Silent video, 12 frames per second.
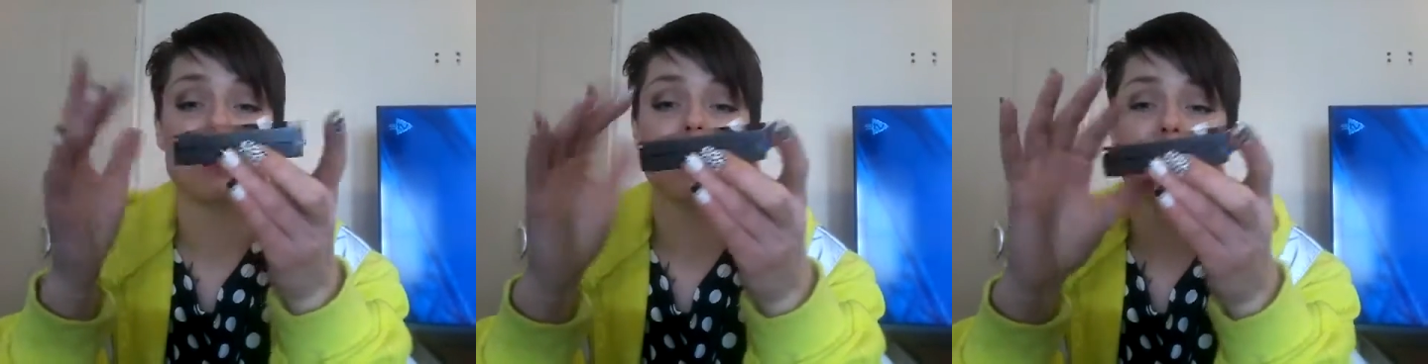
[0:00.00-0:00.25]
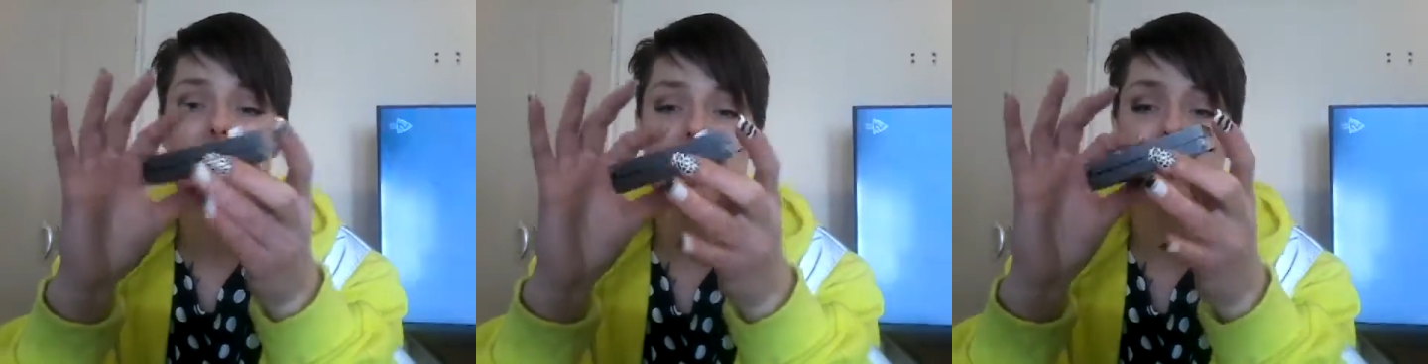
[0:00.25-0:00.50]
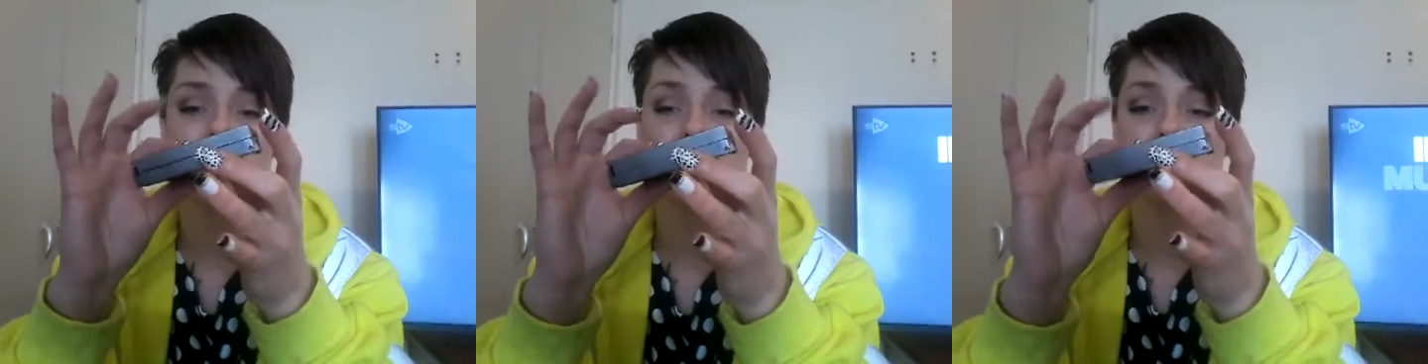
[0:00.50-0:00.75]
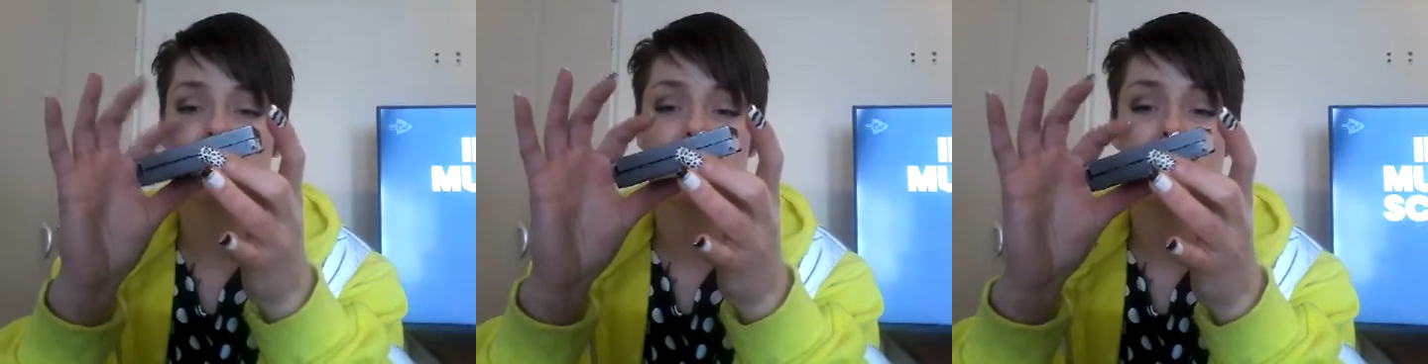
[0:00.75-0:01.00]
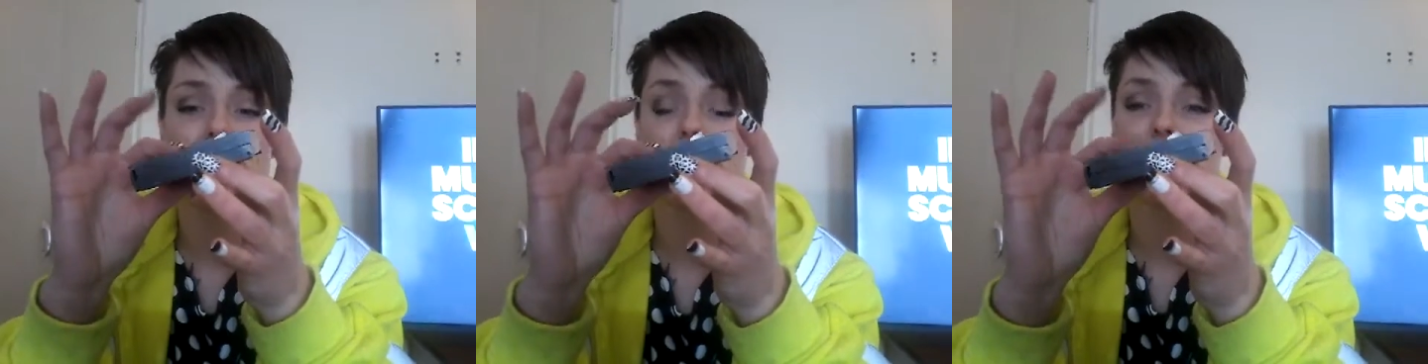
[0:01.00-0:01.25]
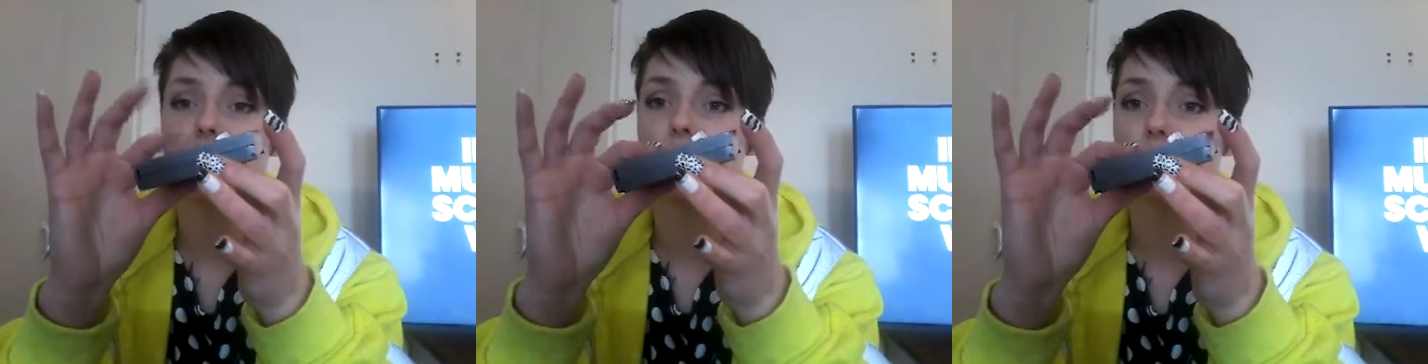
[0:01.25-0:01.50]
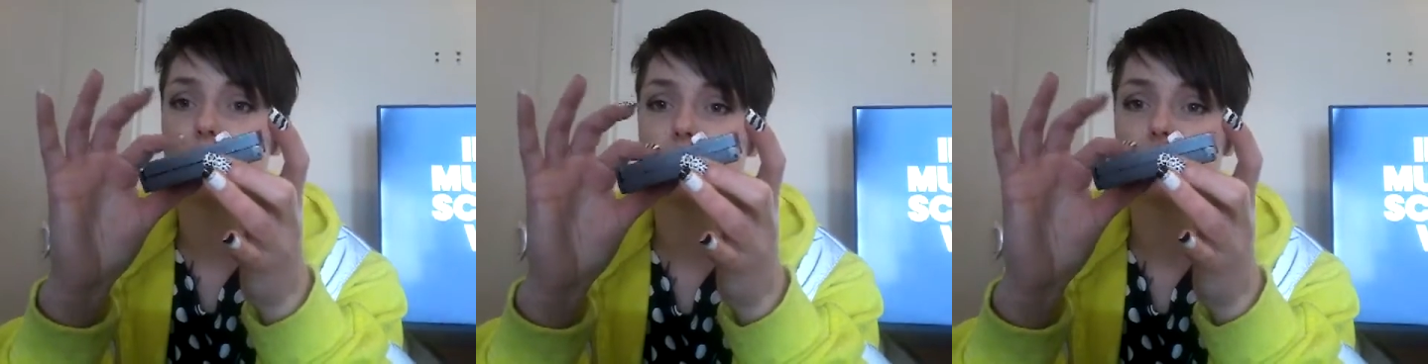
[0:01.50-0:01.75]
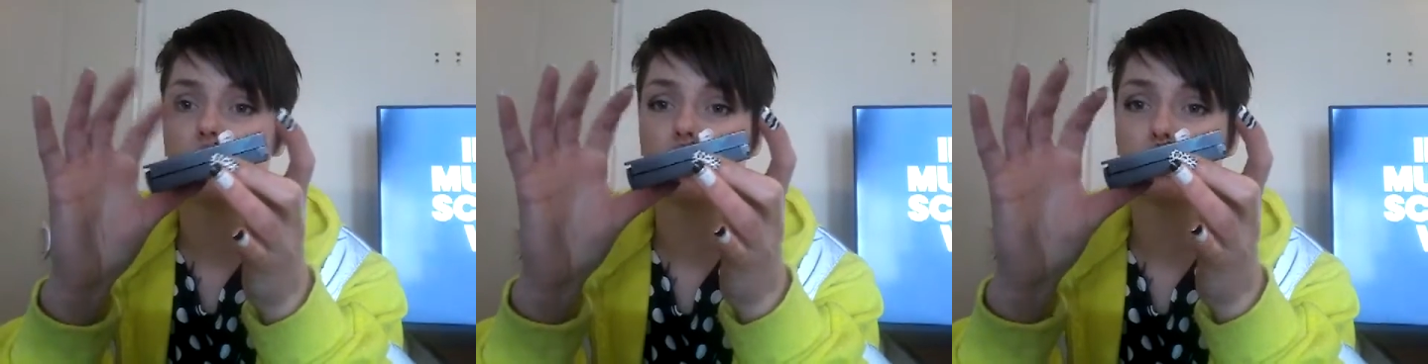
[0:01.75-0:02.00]
The lid actually doesn't even
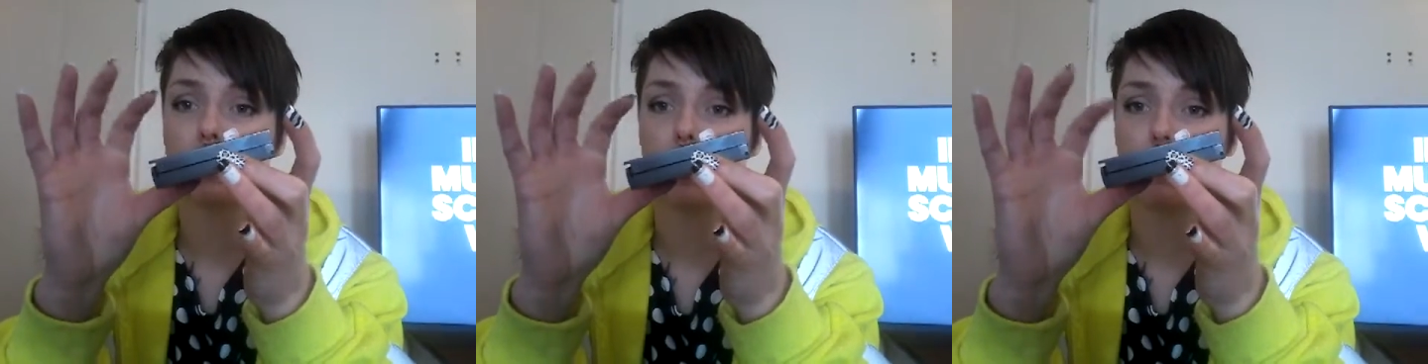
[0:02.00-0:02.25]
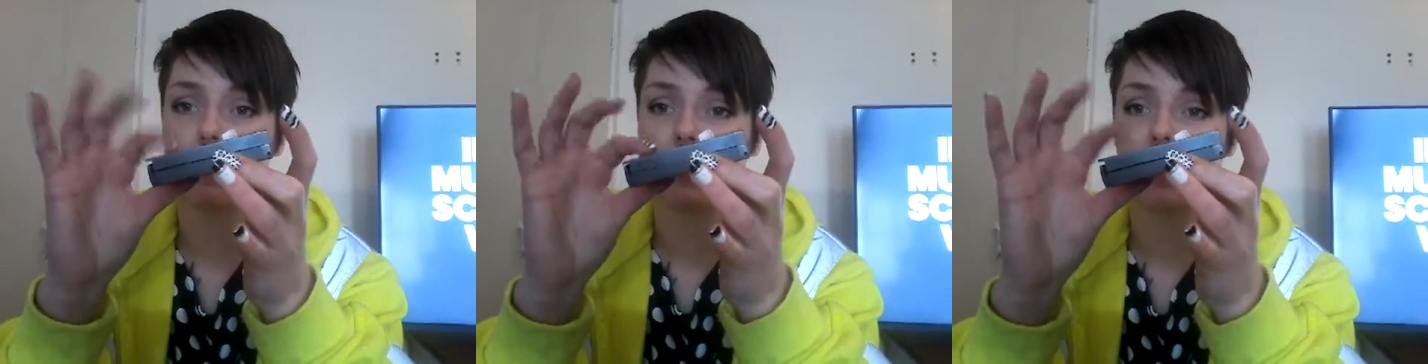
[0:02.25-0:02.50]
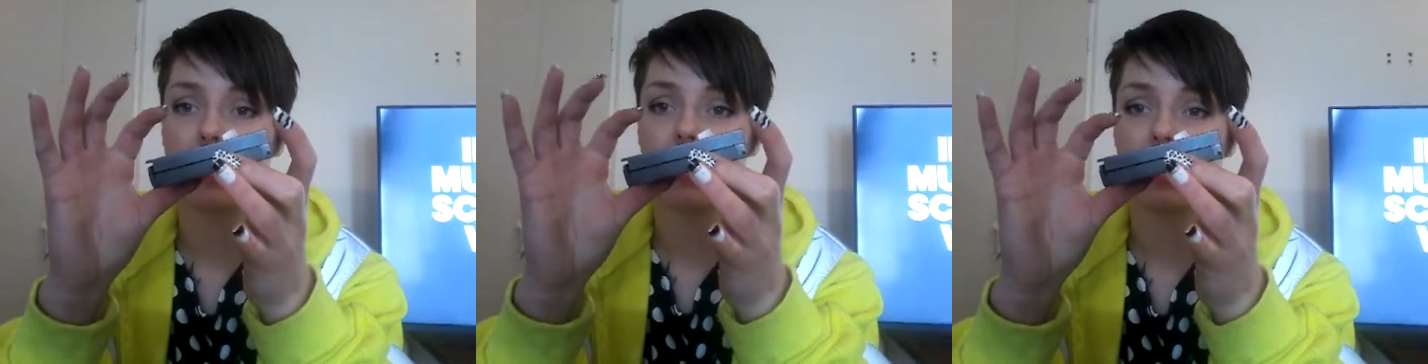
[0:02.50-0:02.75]
close properly.